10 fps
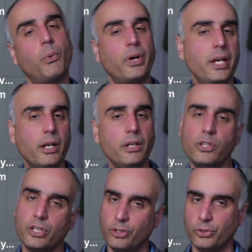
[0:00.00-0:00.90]
Well, here
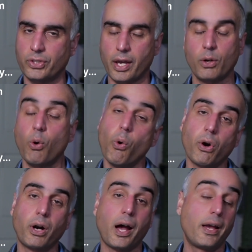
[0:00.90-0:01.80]
you can use that,
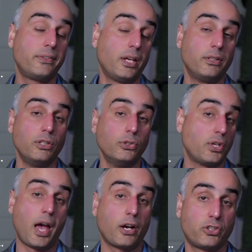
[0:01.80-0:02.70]
or I tend to
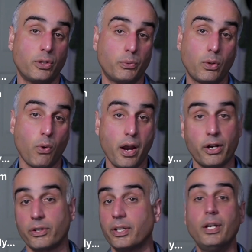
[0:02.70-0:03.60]
use action
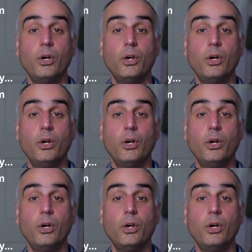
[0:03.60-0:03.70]
required,